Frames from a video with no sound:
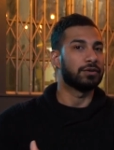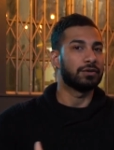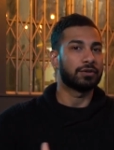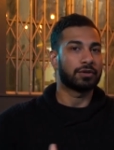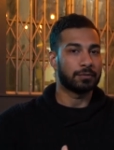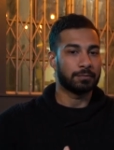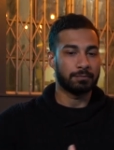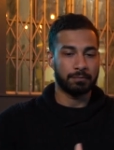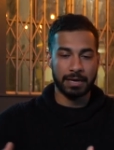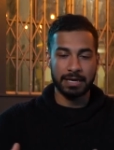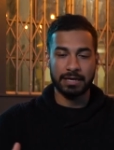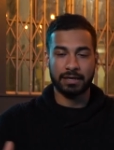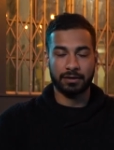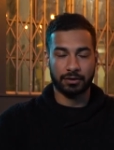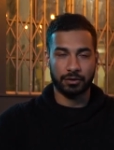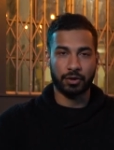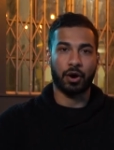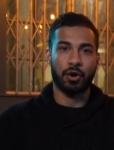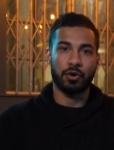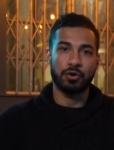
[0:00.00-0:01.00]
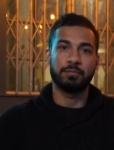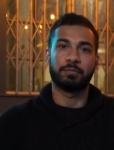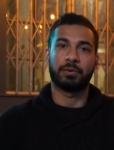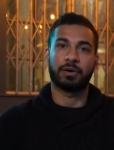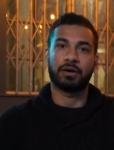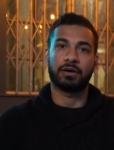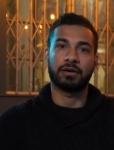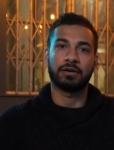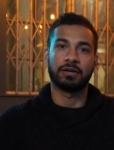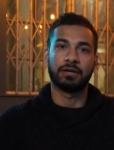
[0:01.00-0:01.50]
You can make your own
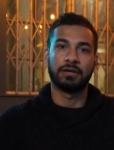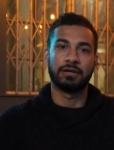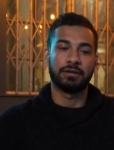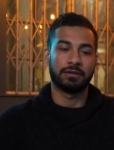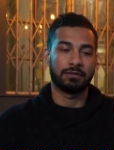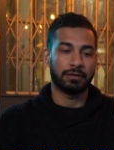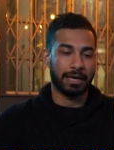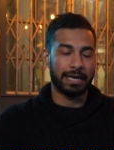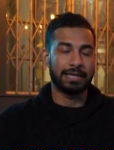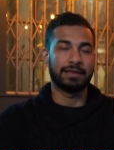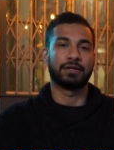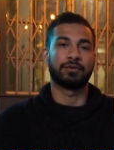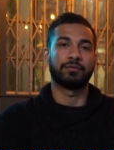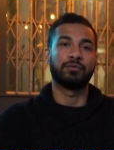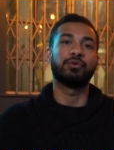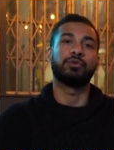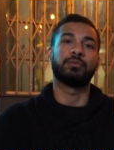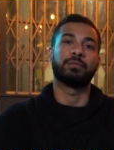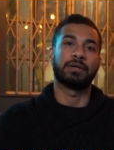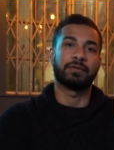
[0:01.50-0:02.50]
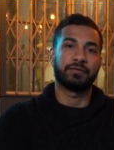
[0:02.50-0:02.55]
bar in the room